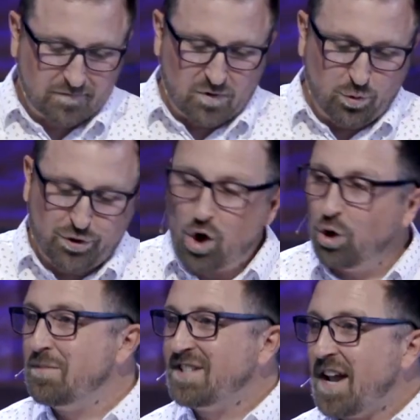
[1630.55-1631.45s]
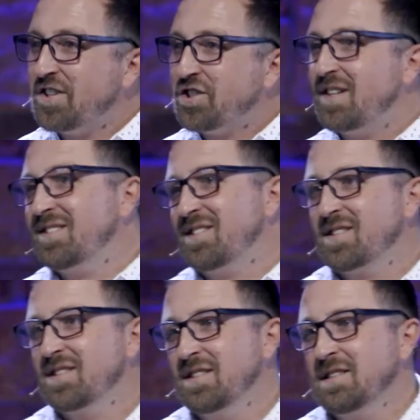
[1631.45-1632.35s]
No
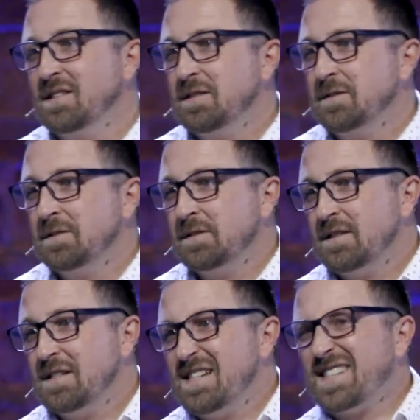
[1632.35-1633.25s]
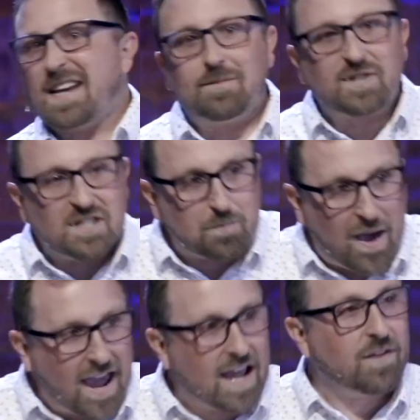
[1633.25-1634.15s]
limitations. Samson's
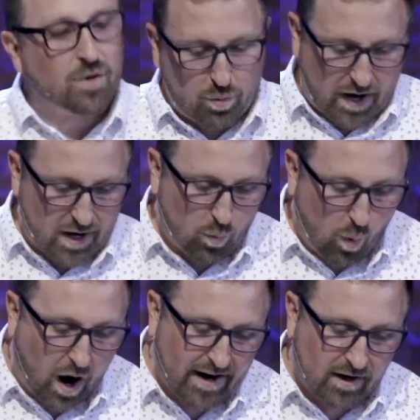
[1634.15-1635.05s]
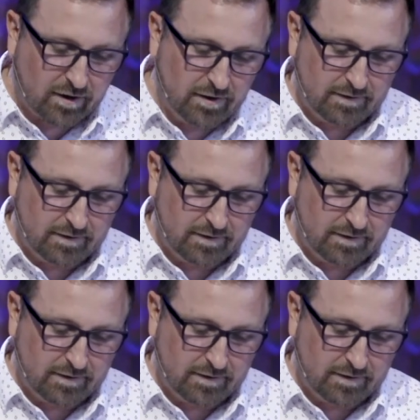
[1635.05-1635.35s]
behavior ran wild.